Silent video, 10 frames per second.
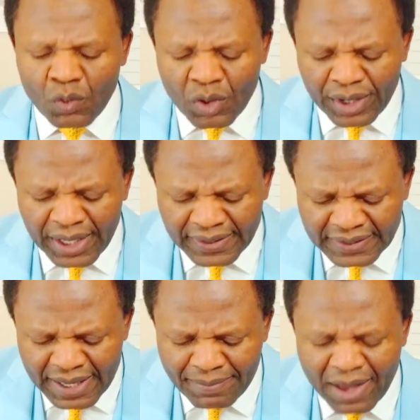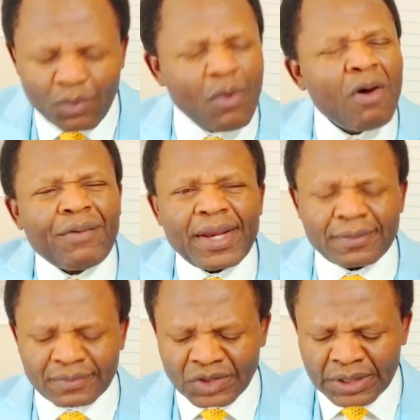What did he say about
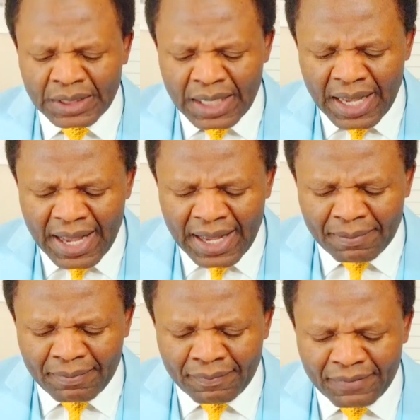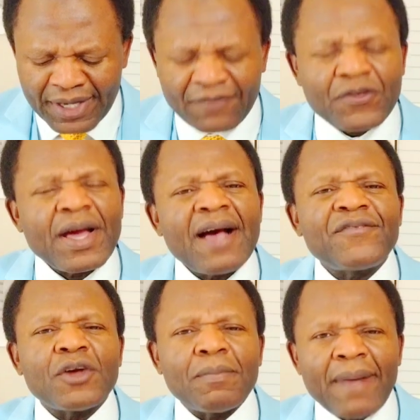worrying? If you
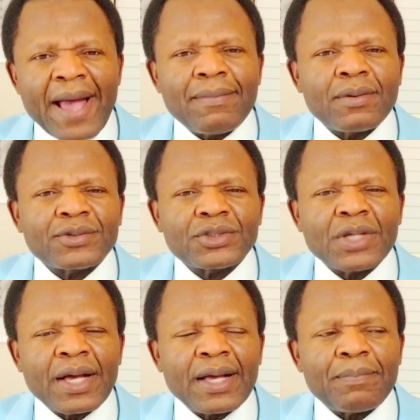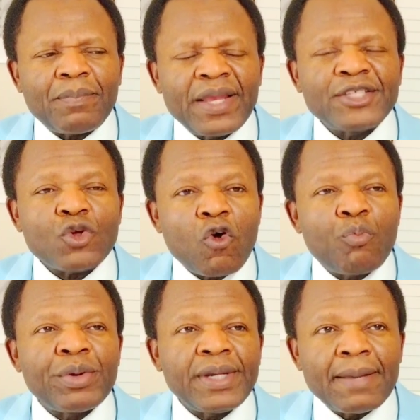have your Bibles, please
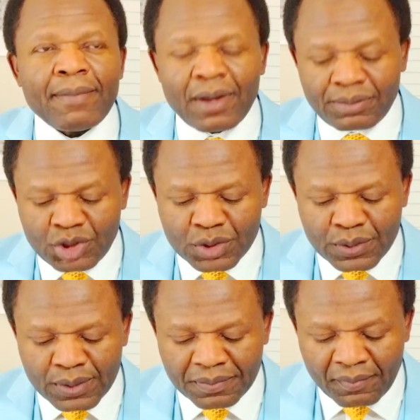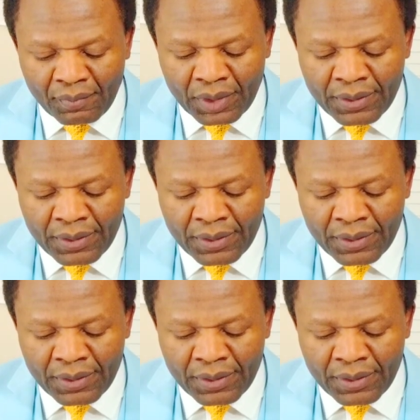open them up to